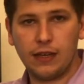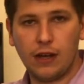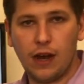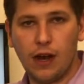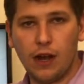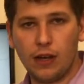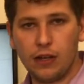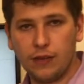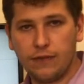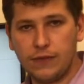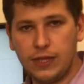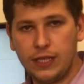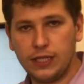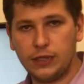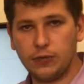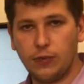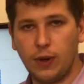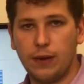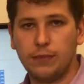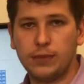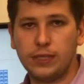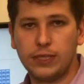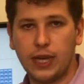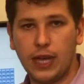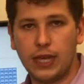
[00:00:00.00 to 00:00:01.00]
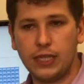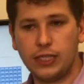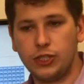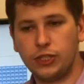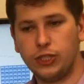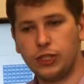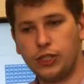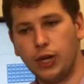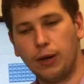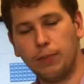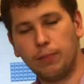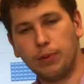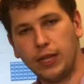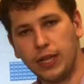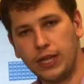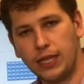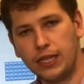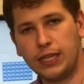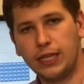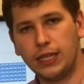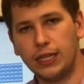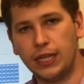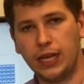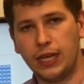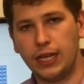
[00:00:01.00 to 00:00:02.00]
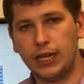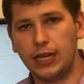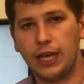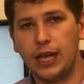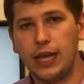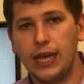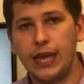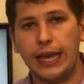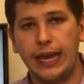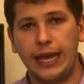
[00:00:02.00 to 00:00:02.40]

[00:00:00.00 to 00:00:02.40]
all of these websites, jump link to link,